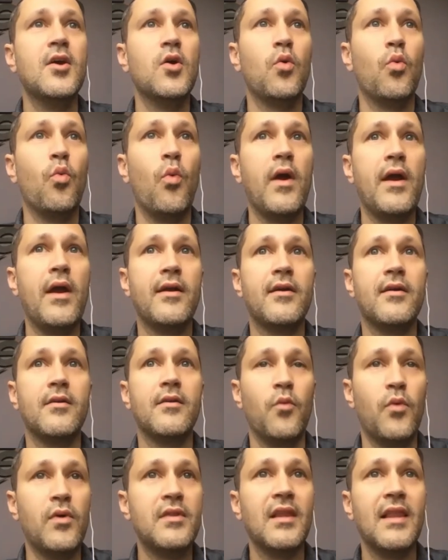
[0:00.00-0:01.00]

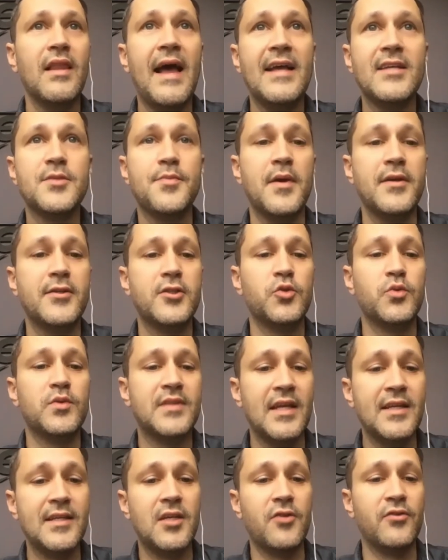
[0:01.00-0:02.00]
when the last message was
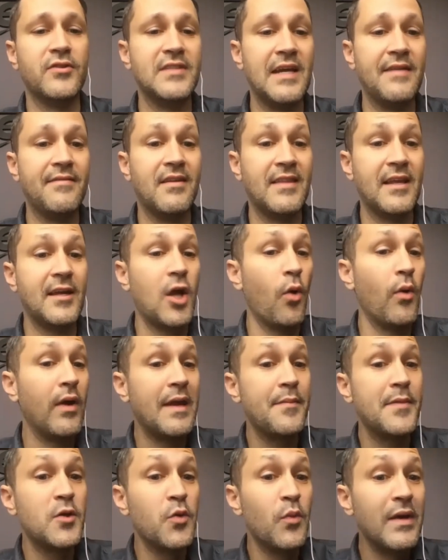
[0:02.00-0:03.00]
sent and received, and then going
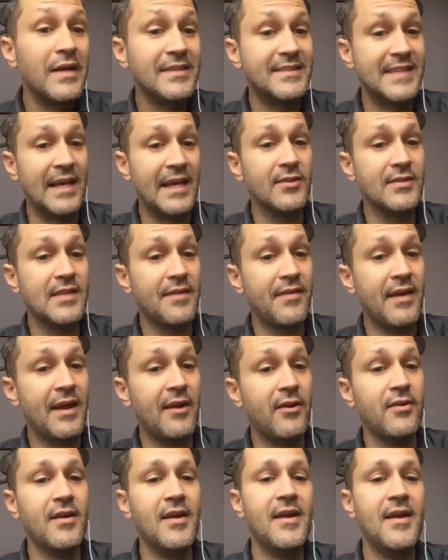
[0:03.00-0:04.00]
in between Sales
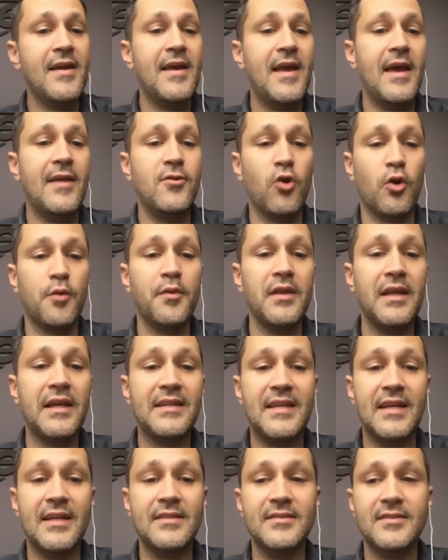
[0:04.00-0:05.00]
Navigator and normal
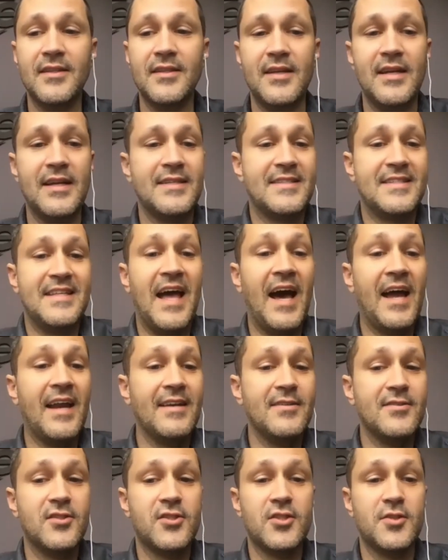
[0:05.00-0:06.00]
LinkedIn, it's not
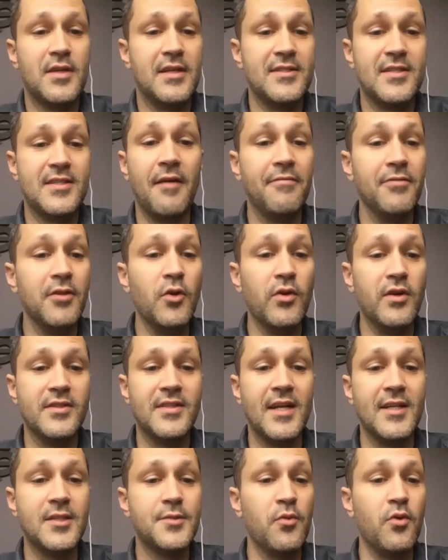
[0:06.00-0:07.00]
fluid, it's
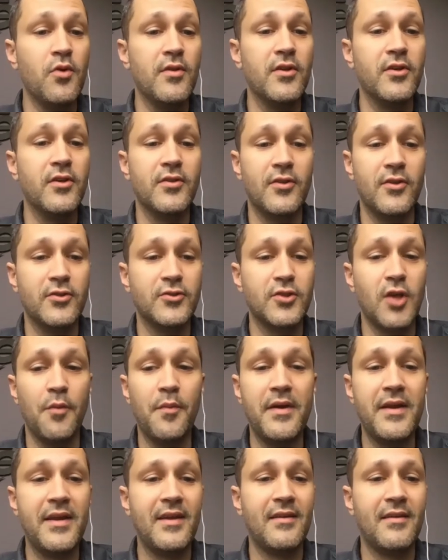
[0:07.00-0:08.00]
not smooth. There's so
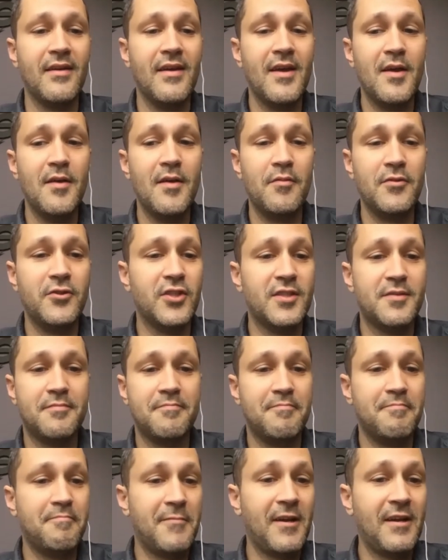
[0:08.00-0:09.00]
many just
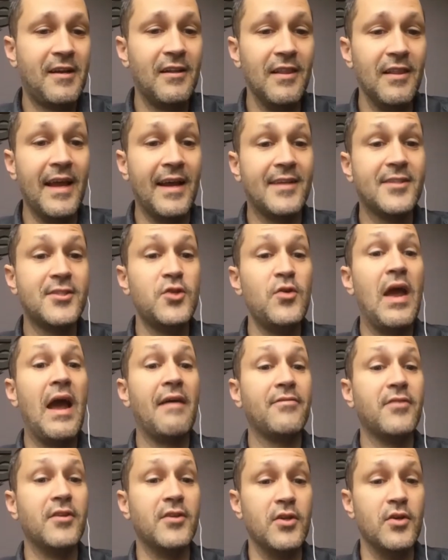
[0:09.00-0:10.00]
clicks you
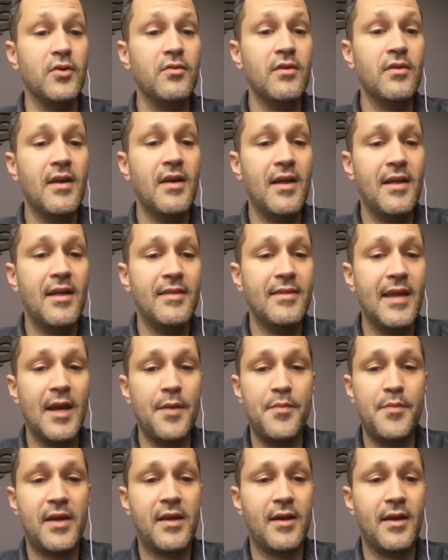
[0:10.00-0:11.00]
have to do that
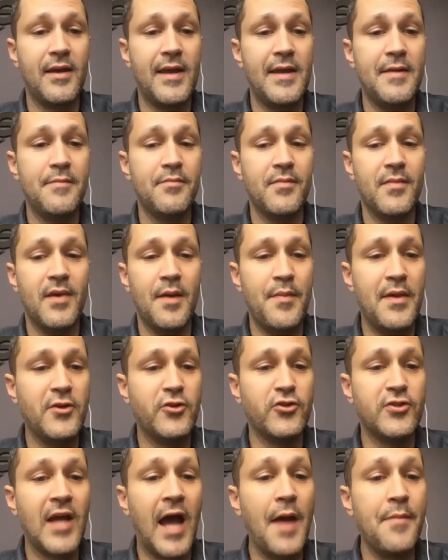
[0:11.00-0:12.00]
it became a
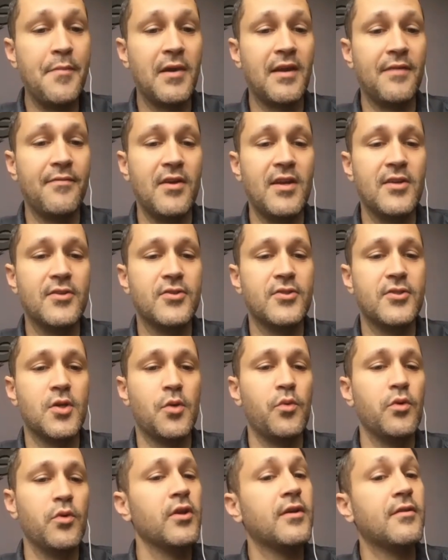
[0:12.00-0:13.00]
major time inconvenience. So
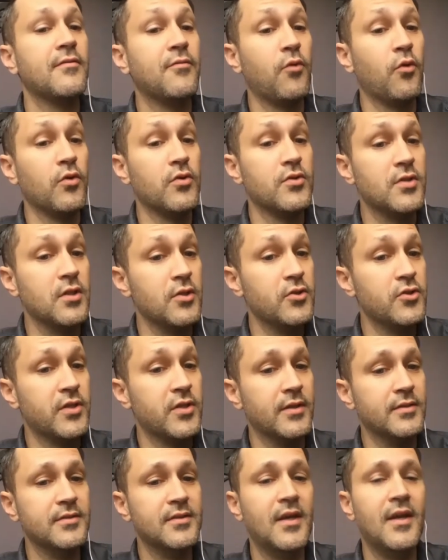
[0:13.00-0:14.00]
we're looking for a
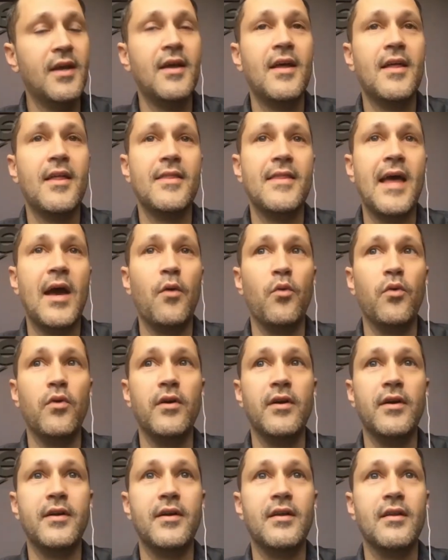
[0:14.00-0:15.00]
solution that
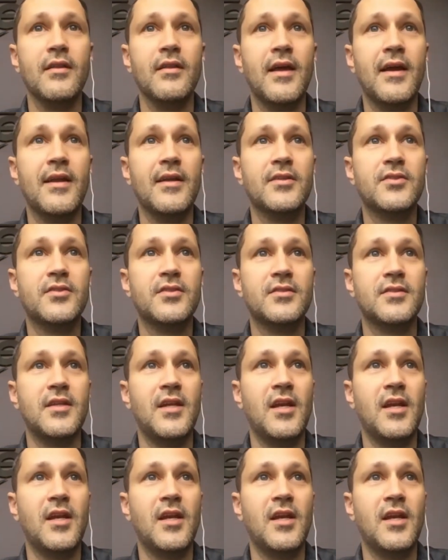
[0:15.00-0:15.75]
would let us,